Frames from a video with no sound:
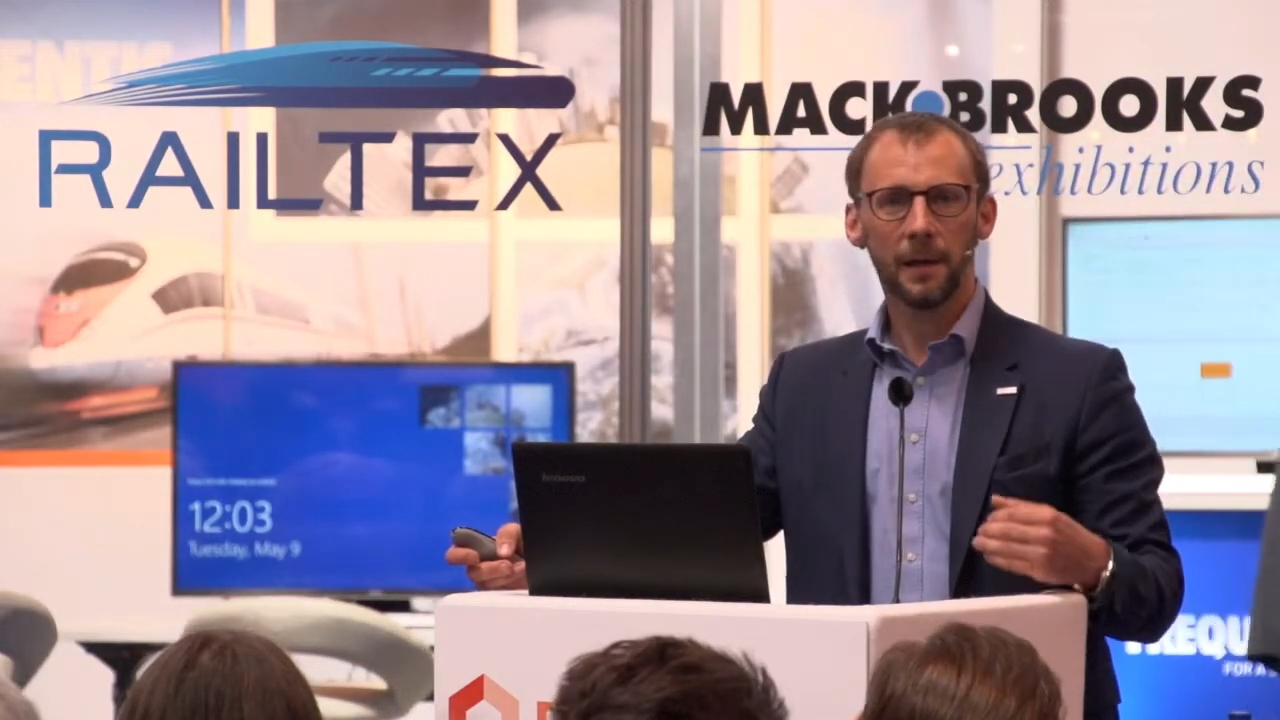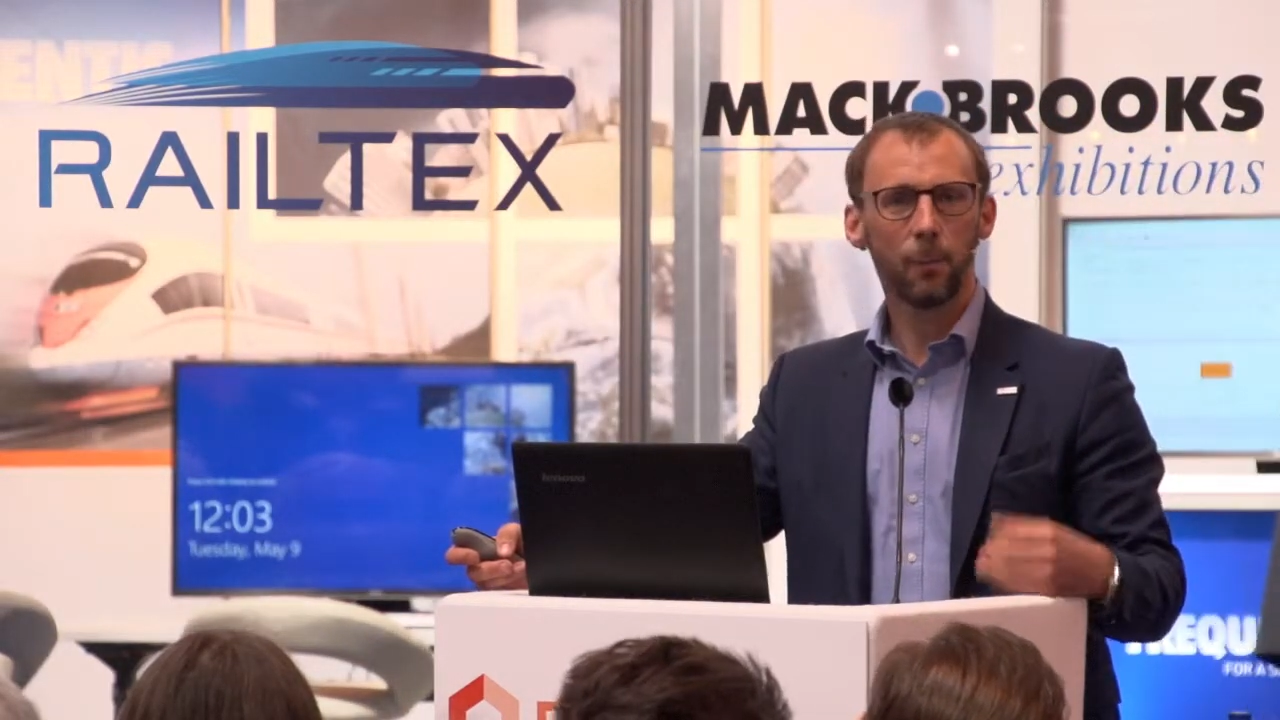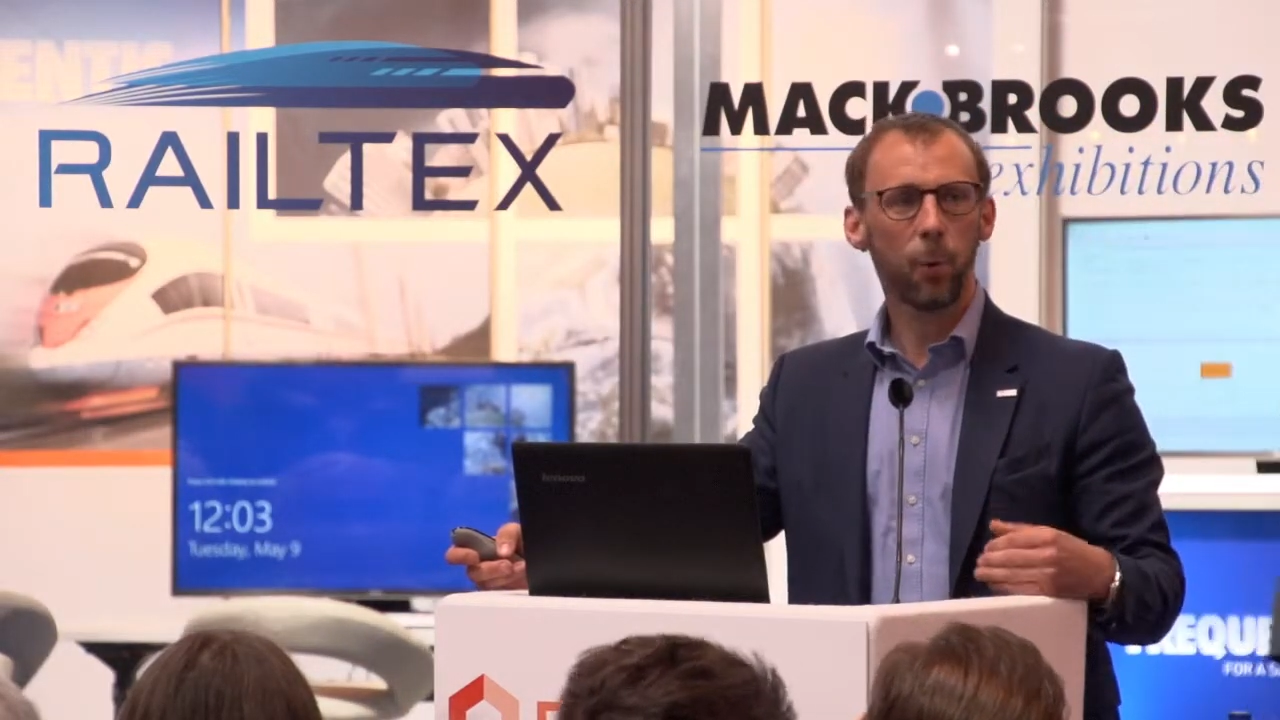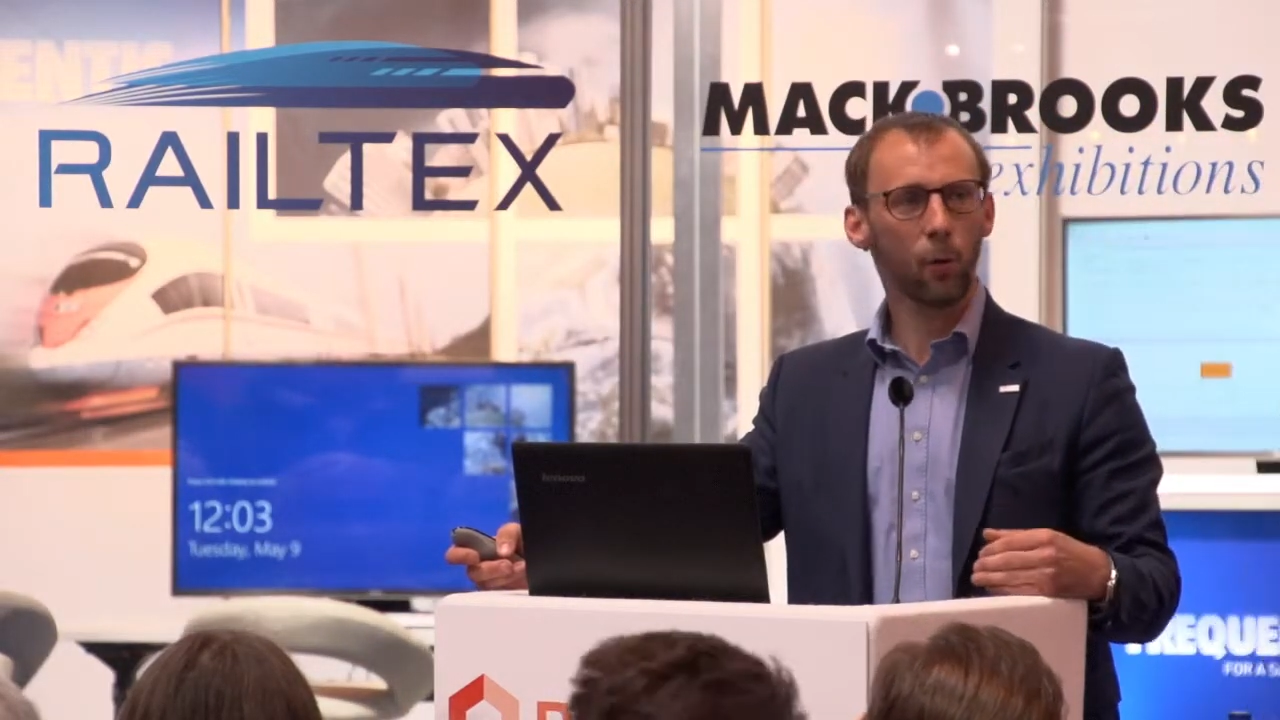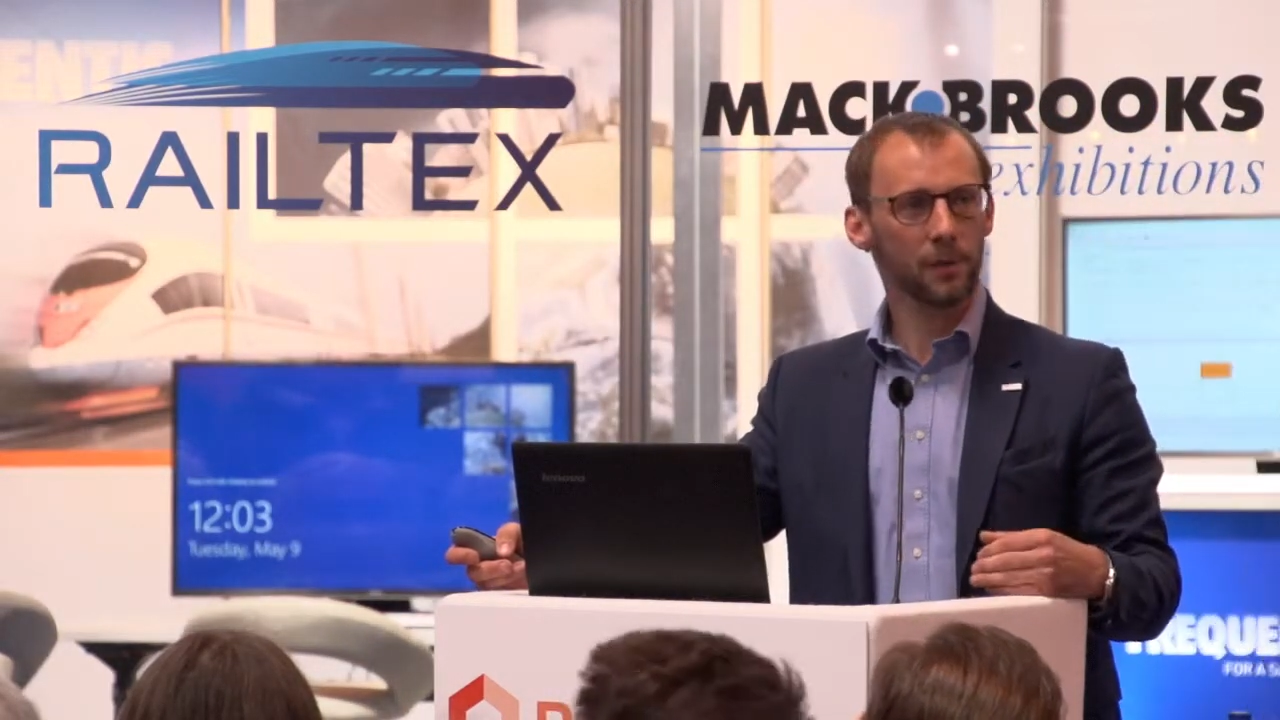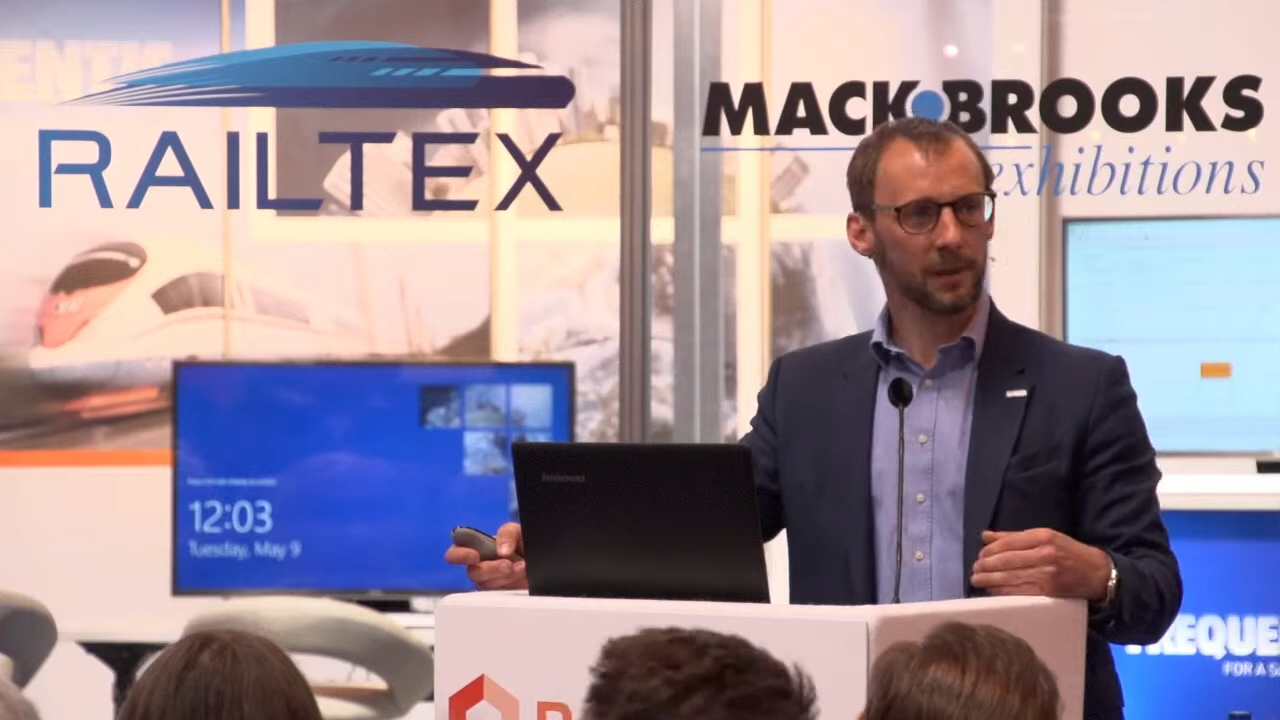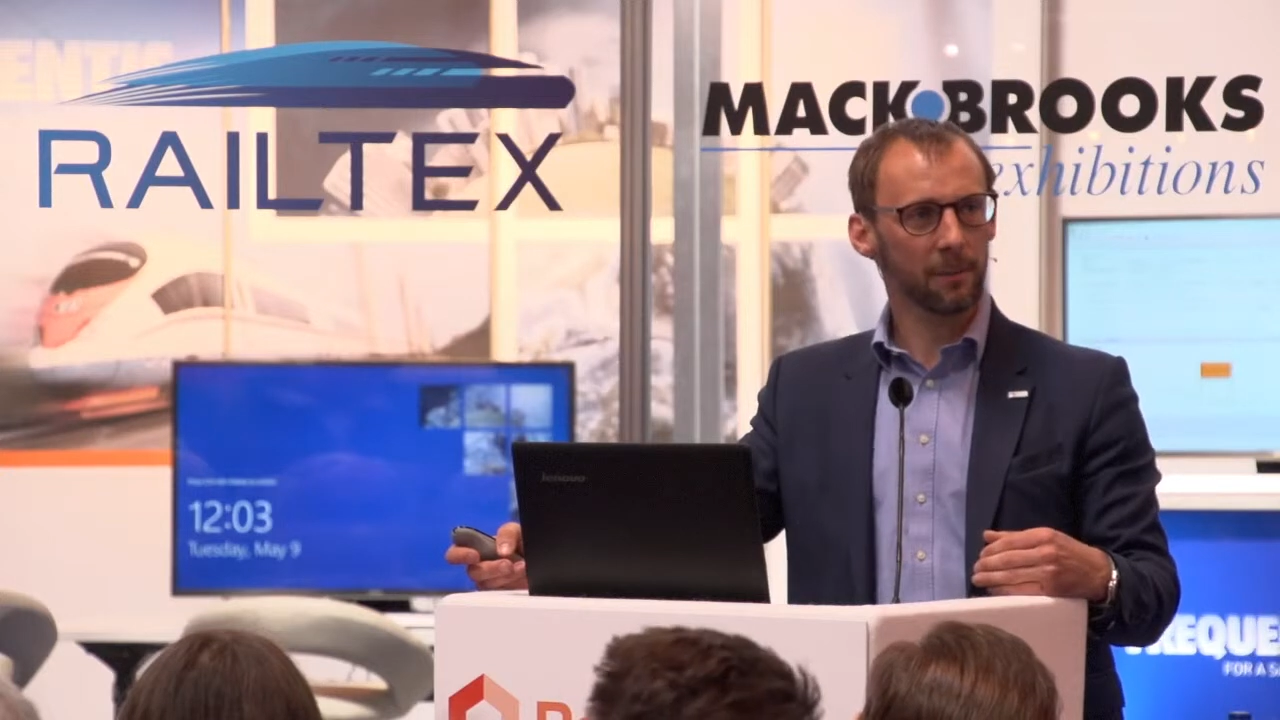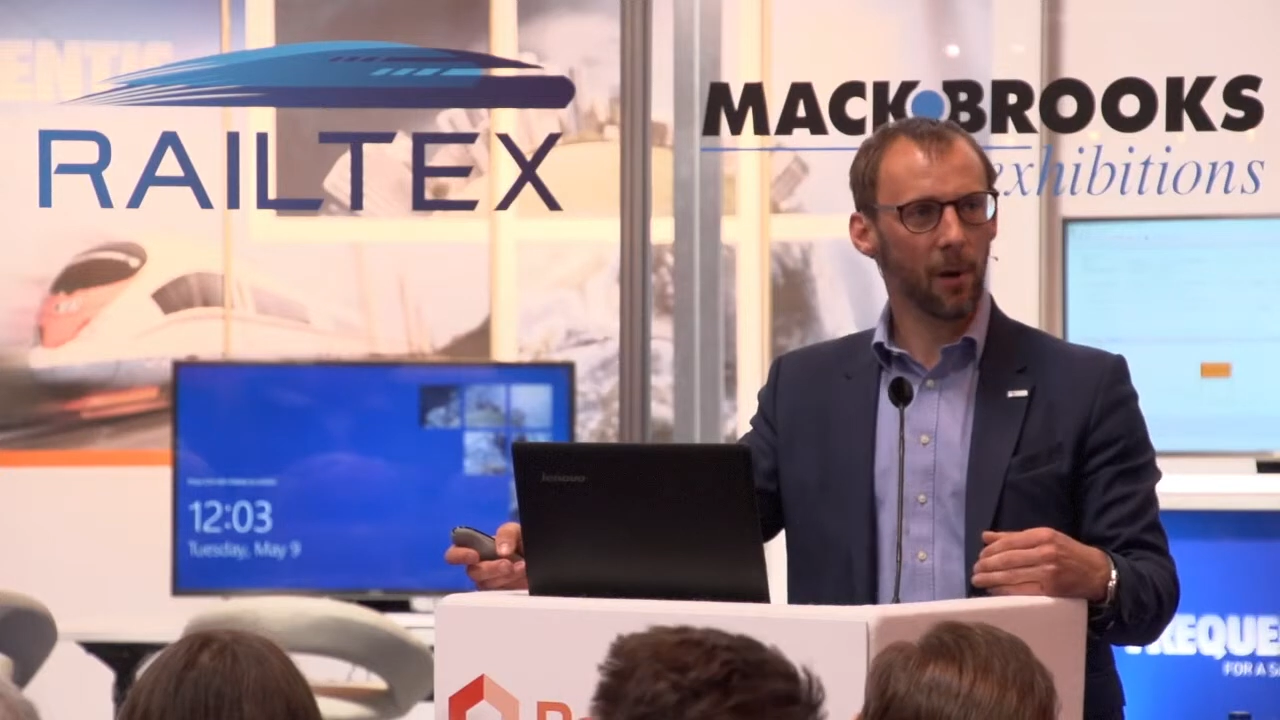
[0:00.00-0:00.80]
important